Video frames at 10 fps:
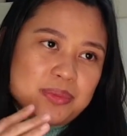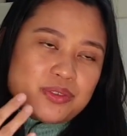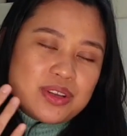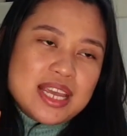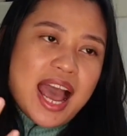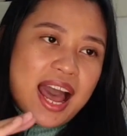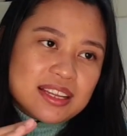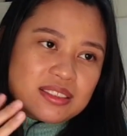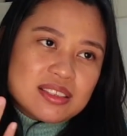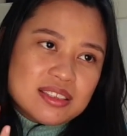
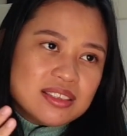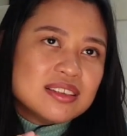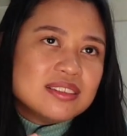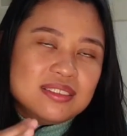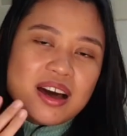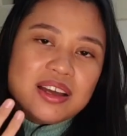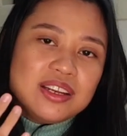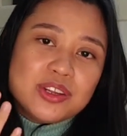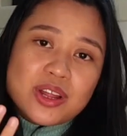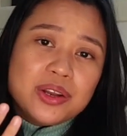react not
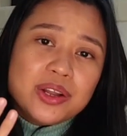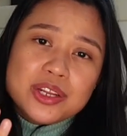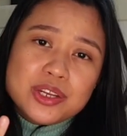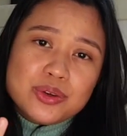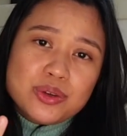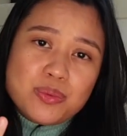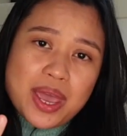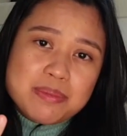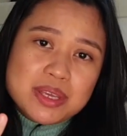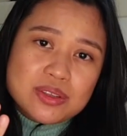in a good
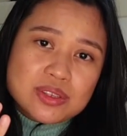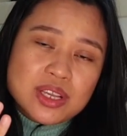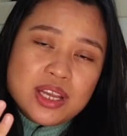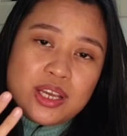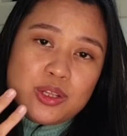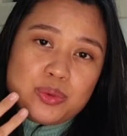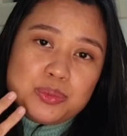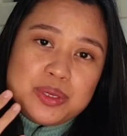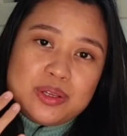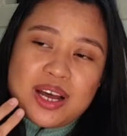way, because it
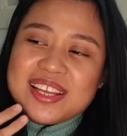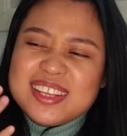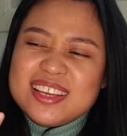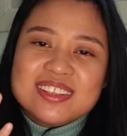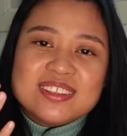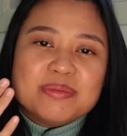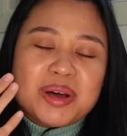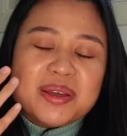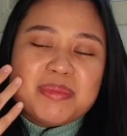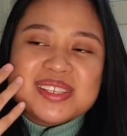will be, I think it
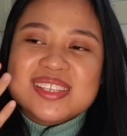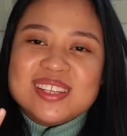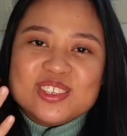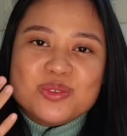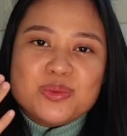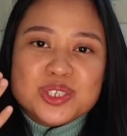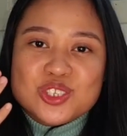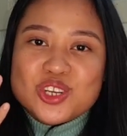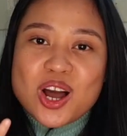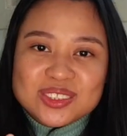my skin
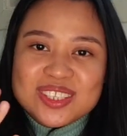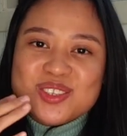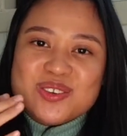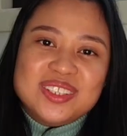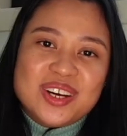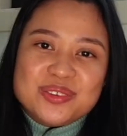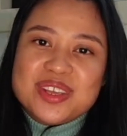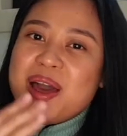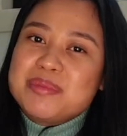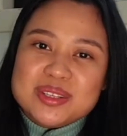was shocked into a lot
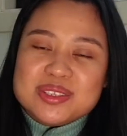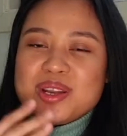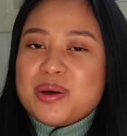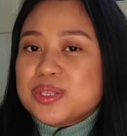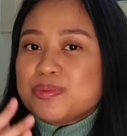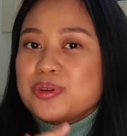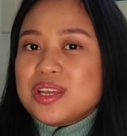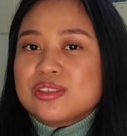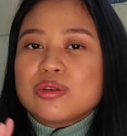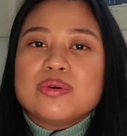of chemicals that I was
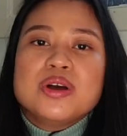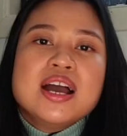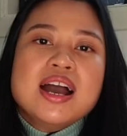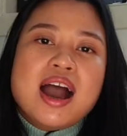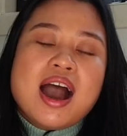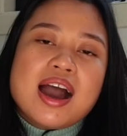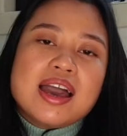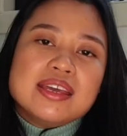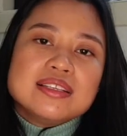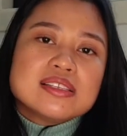putting. So
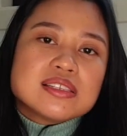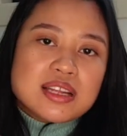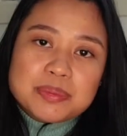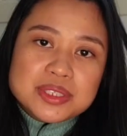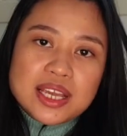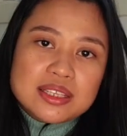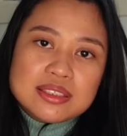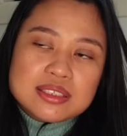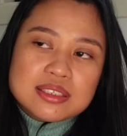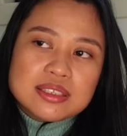I stopped
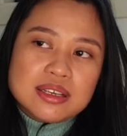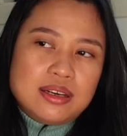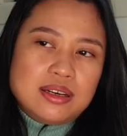it